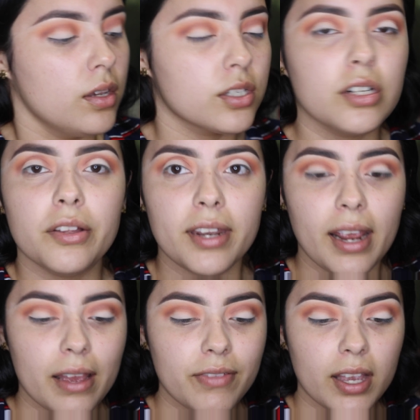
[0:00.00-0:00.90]
So now that I
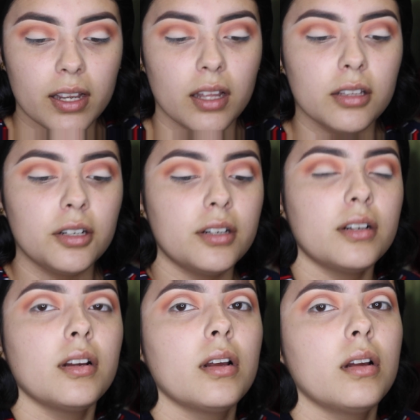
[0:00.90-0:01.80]
have that color
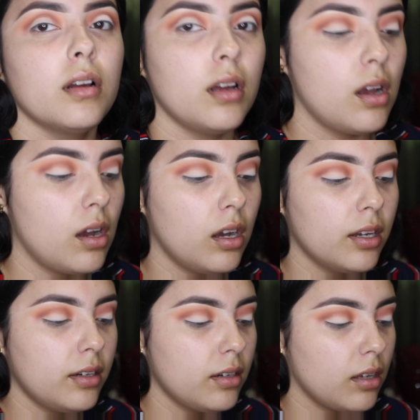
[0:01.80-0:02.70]

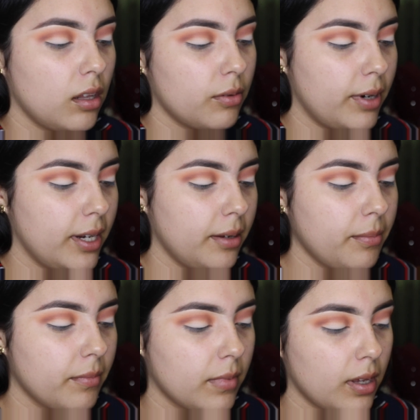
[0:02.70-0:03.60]
on already,
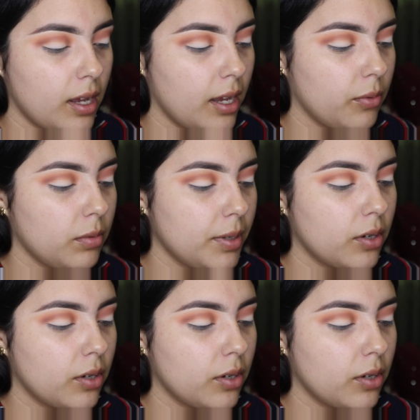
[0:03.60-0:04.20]
I will be